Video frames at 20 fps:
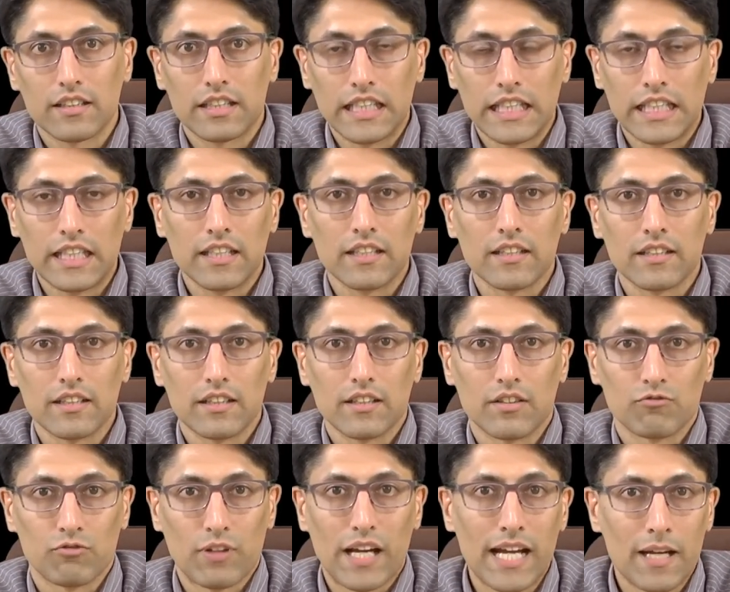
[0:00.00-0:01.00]
the
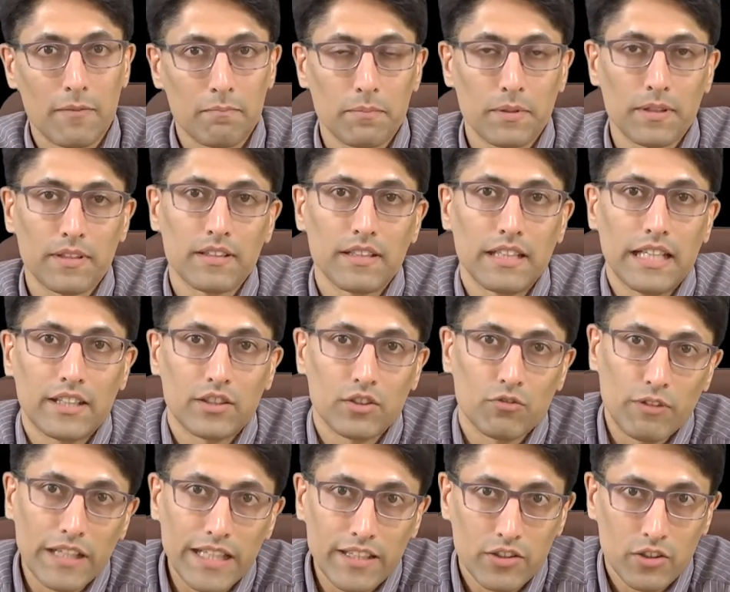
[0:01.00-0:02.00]
ramp is
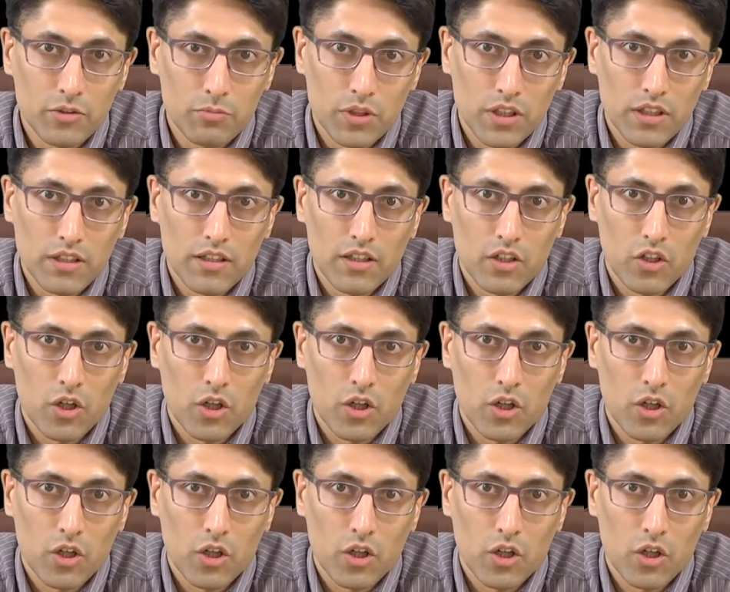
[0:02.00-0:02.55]
a reasonable